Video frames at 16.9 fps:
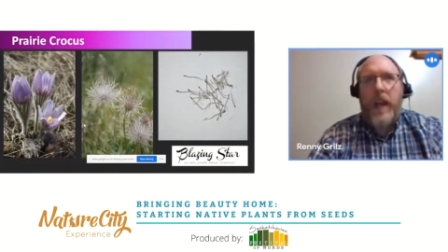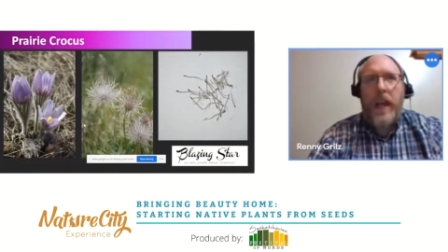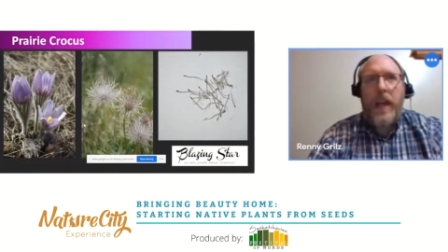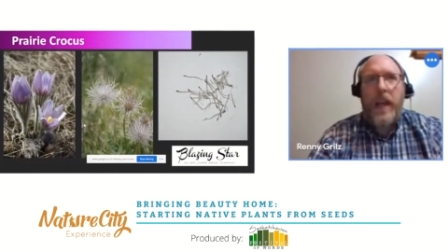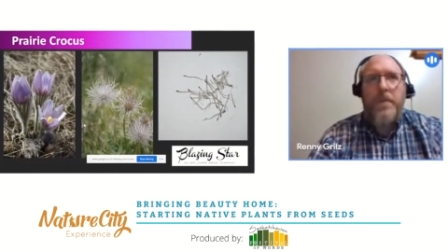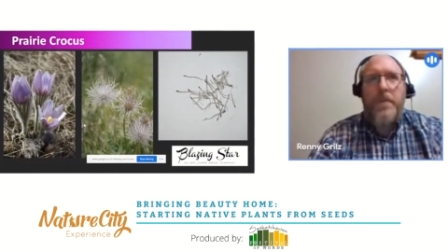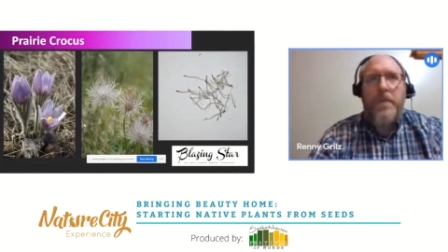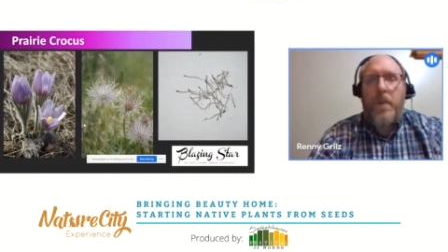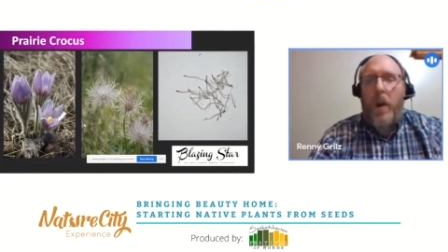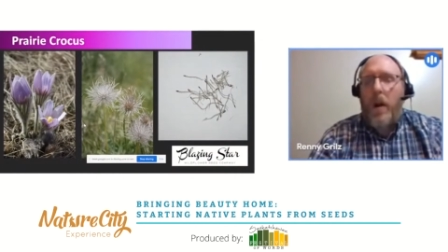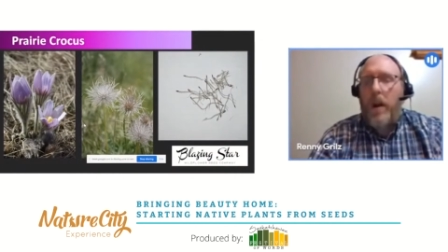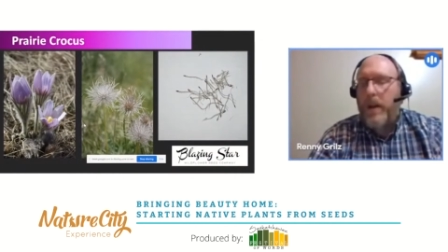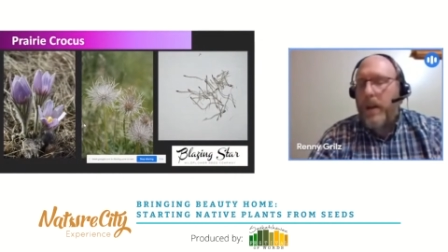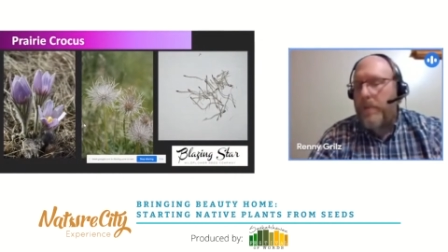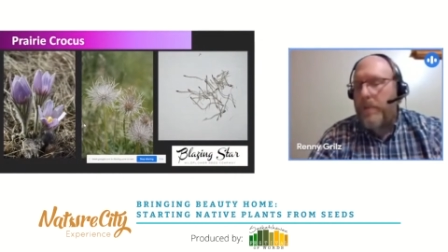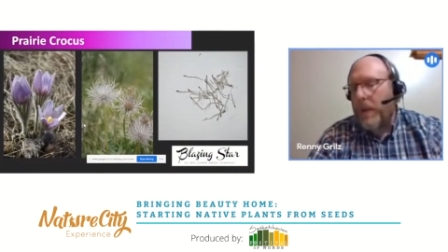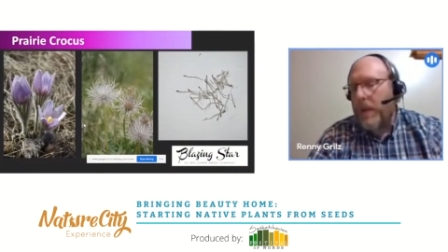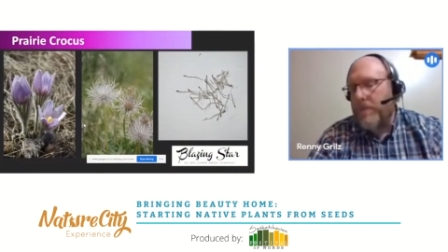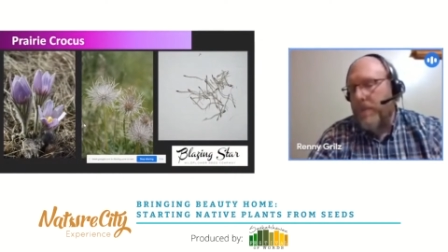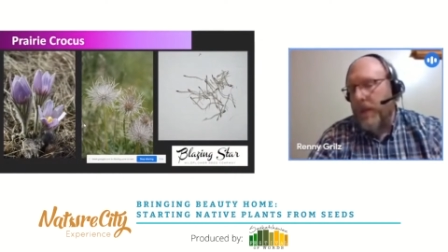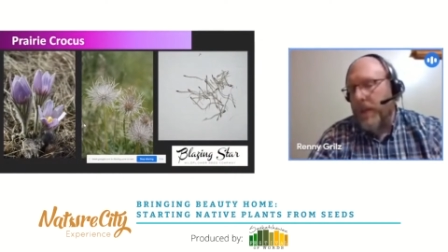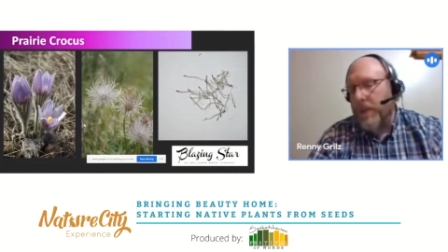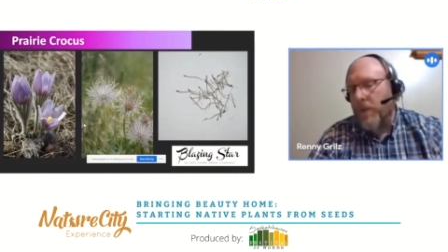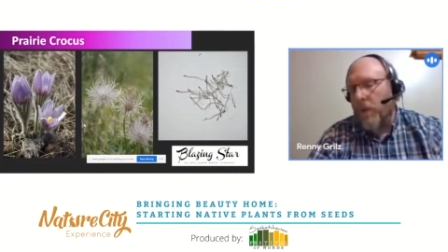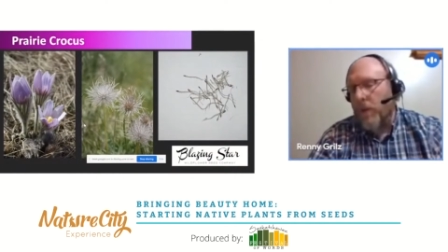If not, it
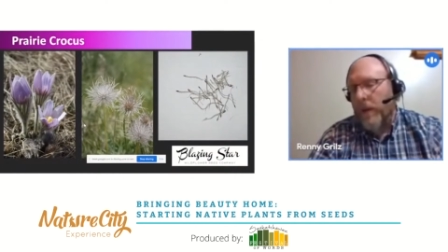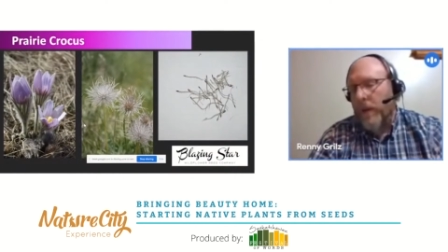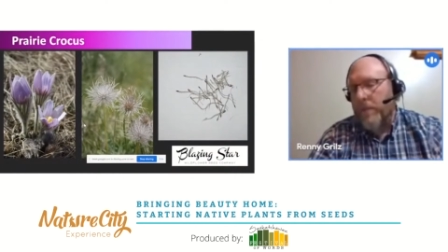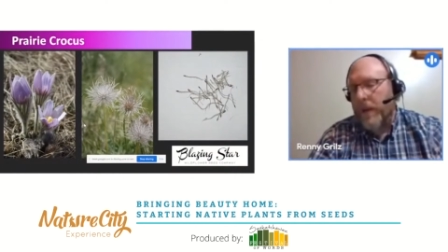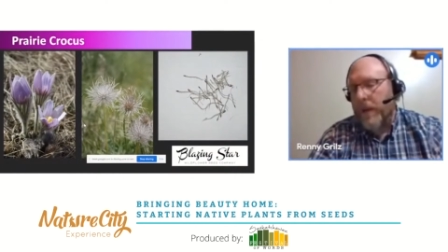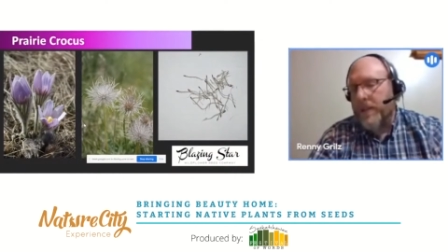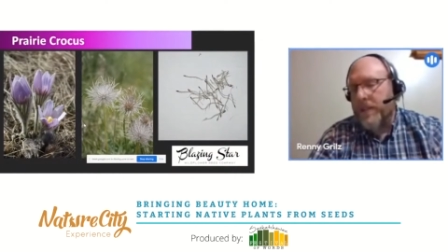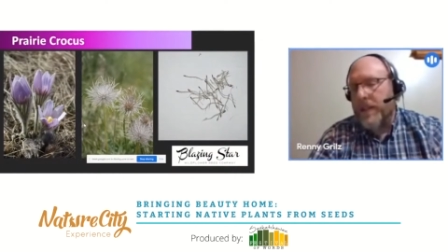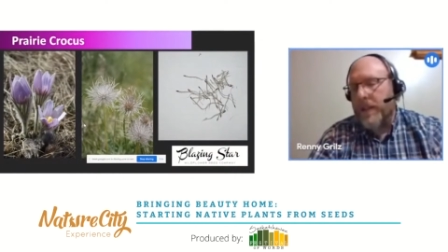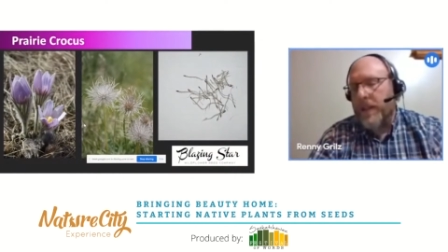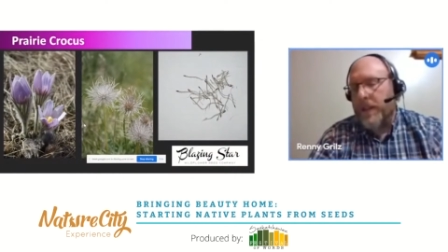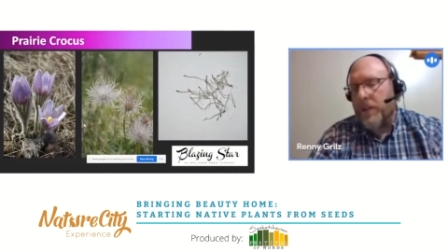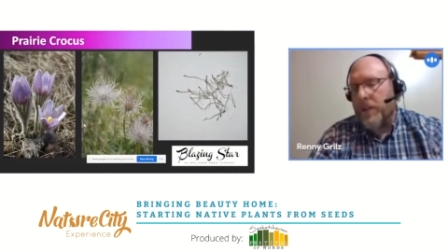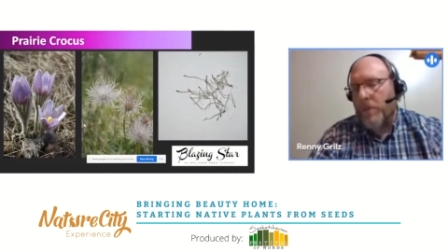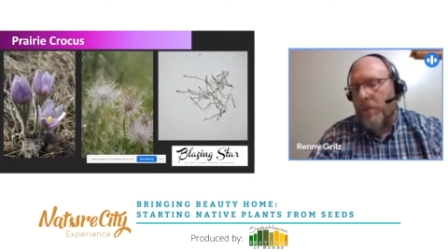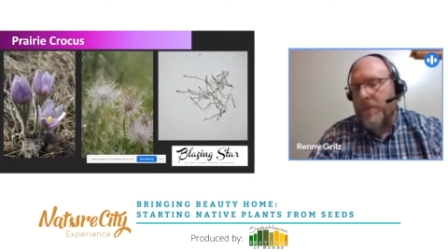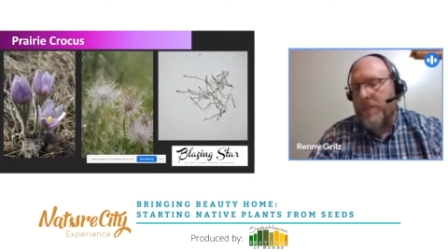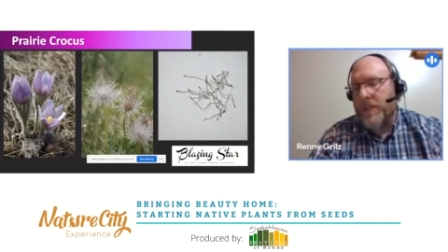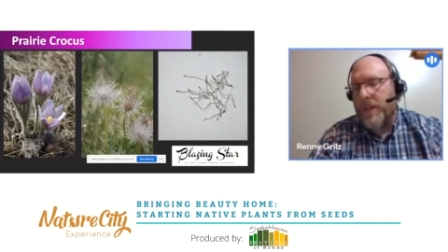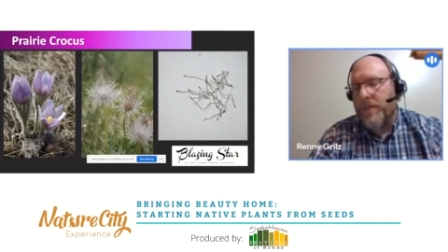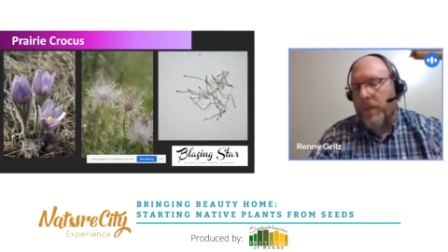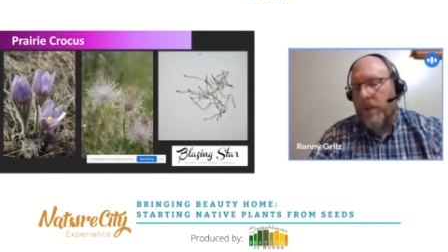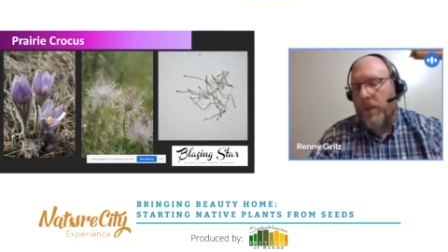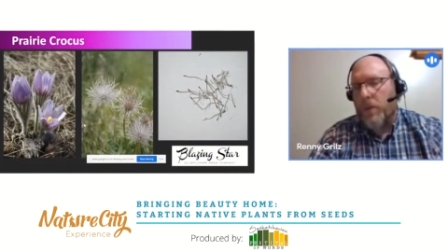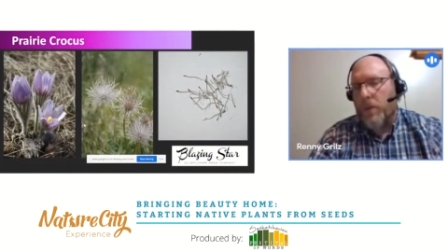might sit in dormancy
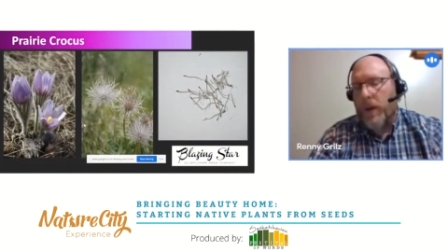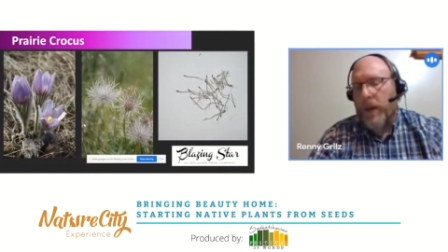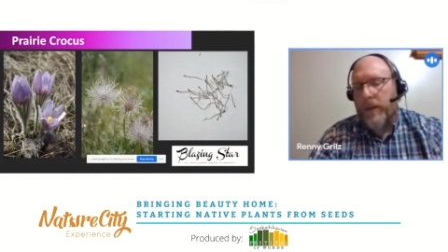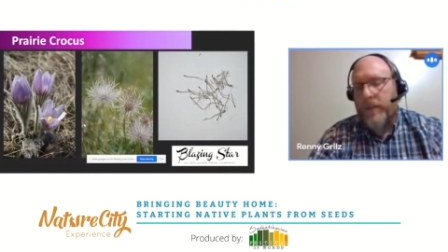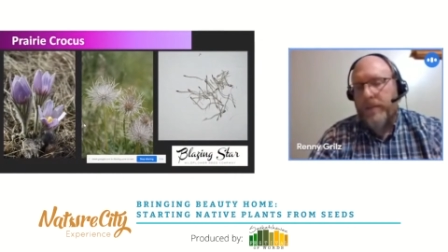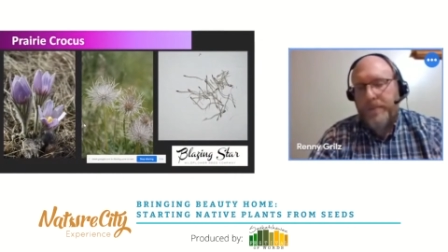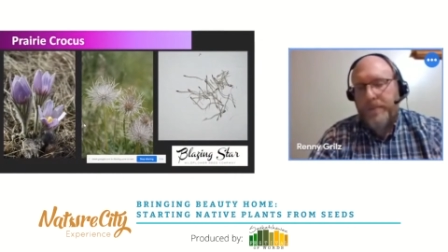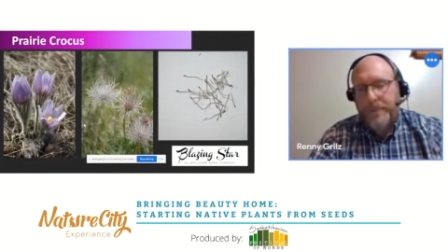for a while.